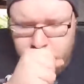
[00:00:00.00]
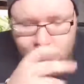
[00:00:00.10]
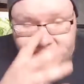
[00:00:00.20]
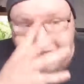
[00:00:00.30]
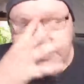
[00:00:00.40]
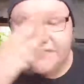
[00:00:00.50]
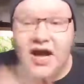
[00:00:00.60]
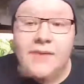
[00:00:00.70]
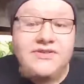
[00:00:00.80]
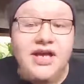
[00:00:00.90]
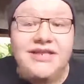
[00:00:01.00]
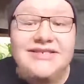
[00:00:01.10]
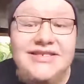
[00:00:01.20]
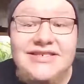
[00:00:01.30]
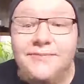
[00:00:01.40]
Because if I'm still at the
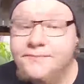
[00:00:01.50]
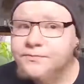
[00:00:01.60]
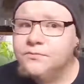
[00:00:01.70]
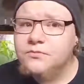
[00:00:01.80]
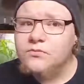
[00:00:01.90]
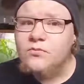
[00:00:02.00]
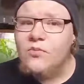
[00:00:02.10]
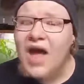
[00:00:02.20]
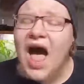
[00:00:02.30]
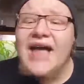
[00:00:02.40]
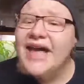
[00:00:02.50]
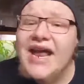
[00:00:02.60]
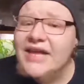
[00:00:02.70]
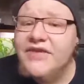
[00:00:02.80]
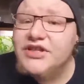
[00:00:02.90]
system, I
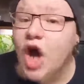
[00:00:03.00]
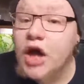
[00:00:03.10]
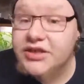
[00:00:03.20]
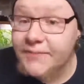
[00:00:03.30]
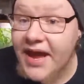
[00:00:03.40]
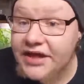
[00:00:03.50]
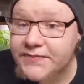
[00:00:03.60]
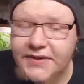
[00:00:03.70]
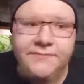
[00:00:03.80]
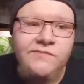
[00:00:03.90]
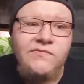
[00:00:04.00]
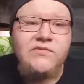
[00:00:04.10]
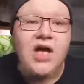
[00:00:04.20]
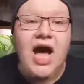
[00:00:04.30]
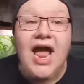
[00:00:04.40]
can't even talk to management.
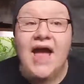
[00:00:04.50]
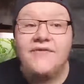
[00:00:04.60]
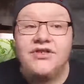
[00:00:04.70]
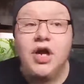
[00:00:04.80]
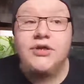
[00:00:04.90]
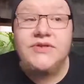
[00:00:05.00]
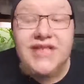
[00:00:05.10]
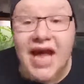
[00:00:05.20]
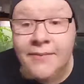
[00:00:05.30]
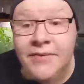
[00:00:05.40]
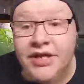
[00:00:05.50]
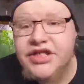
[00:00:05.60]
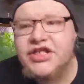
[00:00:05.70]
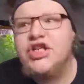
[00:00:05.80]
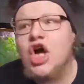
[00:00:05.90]
I have to talk to a time
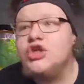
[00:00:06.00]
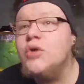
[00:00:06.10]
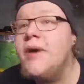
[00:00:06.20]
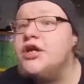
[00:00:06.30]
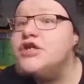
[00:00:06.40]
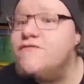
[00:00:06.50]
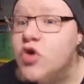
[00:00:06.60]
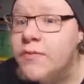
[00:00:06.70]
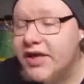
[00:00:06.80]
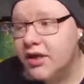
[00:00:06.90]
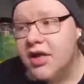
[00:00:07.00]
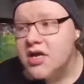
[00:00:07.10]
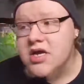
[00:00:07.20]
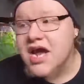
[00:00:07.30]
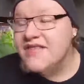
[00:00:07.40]
ninja to talk to a manager for me.
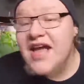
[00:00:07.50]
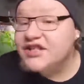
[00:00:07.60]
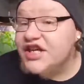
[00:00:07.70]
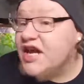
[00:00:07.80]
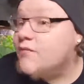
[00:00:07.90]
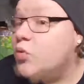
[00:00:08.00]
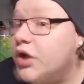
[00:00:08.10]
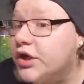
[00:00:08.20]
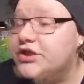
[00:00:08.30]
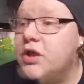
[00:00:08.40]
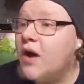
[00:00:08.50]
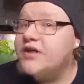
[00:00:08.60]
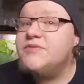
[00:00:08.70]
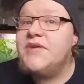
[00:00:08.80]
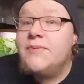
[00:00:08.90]
And that shit never works. So I
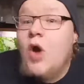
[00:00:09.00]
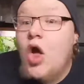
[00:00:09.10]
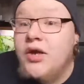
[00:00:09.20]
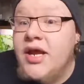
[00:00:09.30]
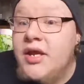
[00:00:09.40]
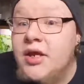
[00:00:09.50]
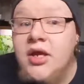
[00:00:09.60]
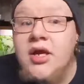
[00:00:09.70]
just keep calling in